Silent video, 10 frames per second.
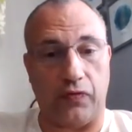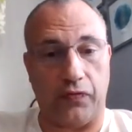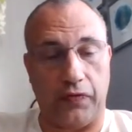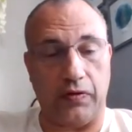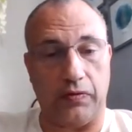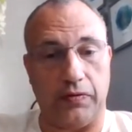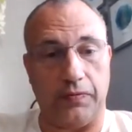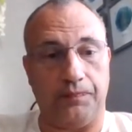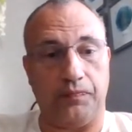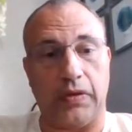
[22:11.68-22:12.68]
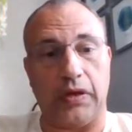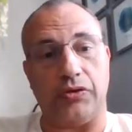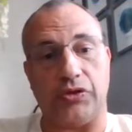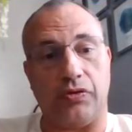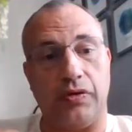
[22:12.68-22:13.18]
are fulfilled.
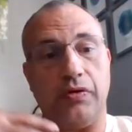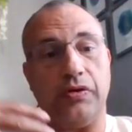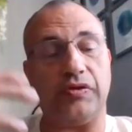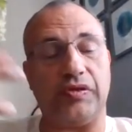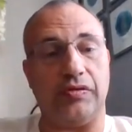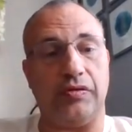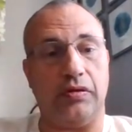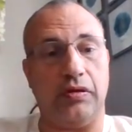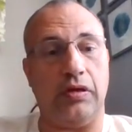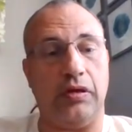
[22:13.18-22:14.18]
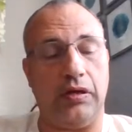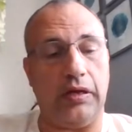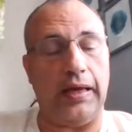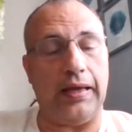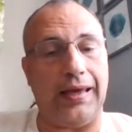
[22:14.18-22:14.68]
So there is,
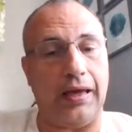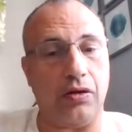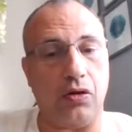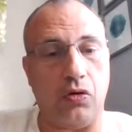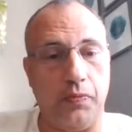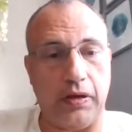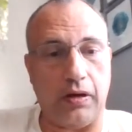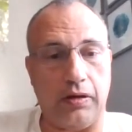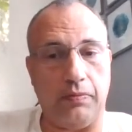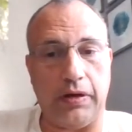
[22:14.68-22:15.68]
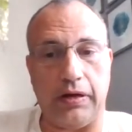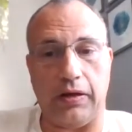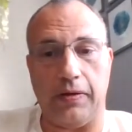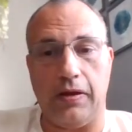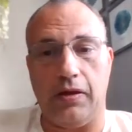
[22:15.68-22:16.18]
it, it can go beyond
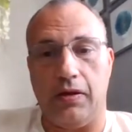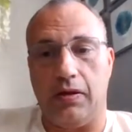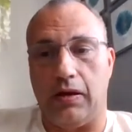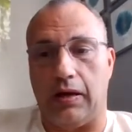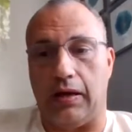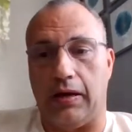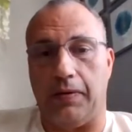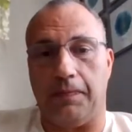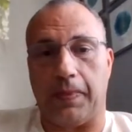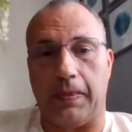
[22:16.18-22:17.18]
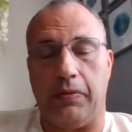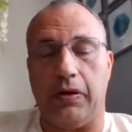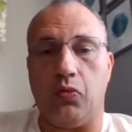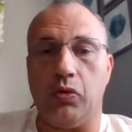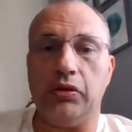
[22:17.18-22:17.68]
money. Uh,
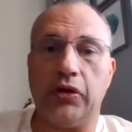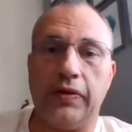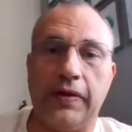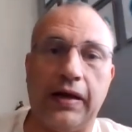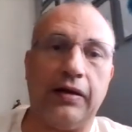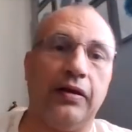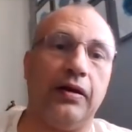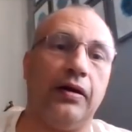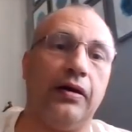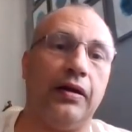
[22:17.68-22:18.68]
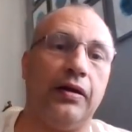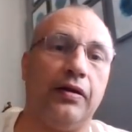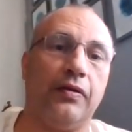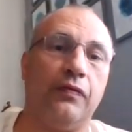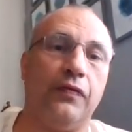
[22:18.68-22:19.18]
but we'll look at that in, uh, in
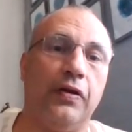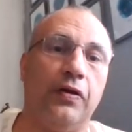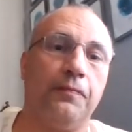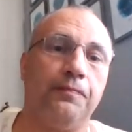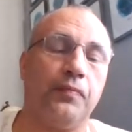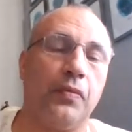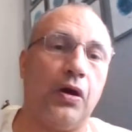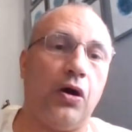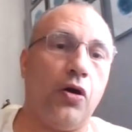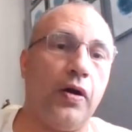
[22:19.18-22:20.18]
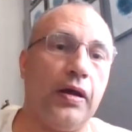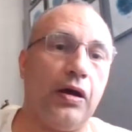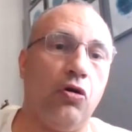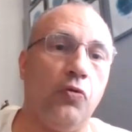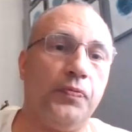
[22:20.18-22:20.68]
another video. All
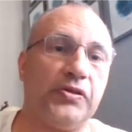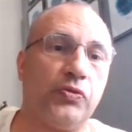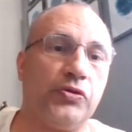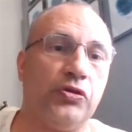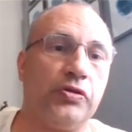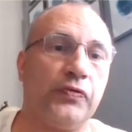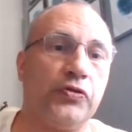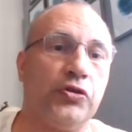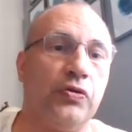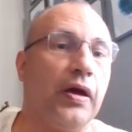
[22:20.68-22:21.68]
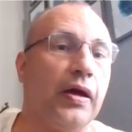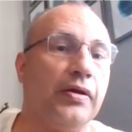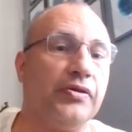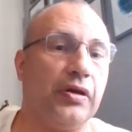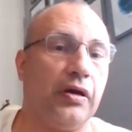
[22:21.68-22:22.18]
right, I hope this was useful to you
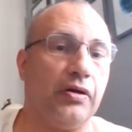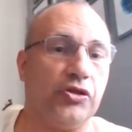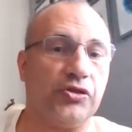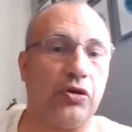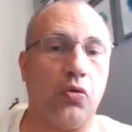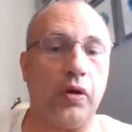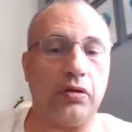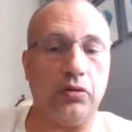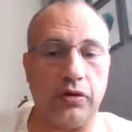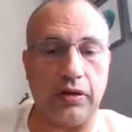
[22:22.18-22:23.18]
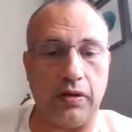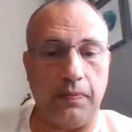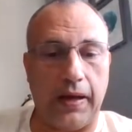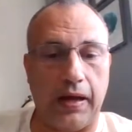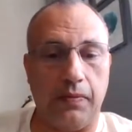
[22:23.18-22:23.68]
guys. Uh, just a quick look at
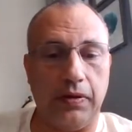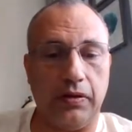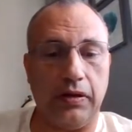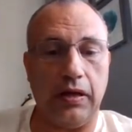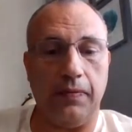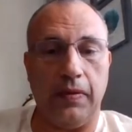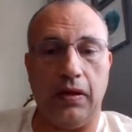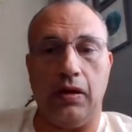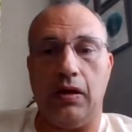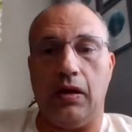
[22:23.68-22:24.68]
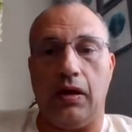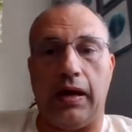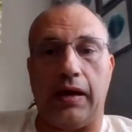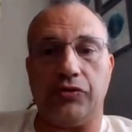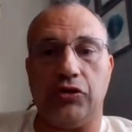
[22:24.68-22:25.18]
compatibility,
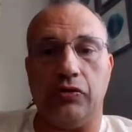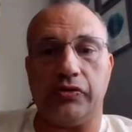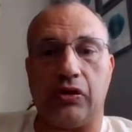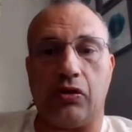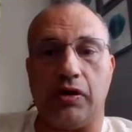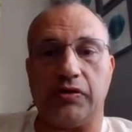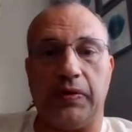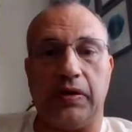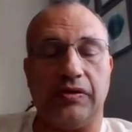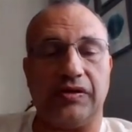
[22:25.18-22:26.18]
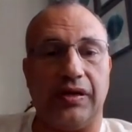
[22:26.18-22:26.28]
how to use the Cosmic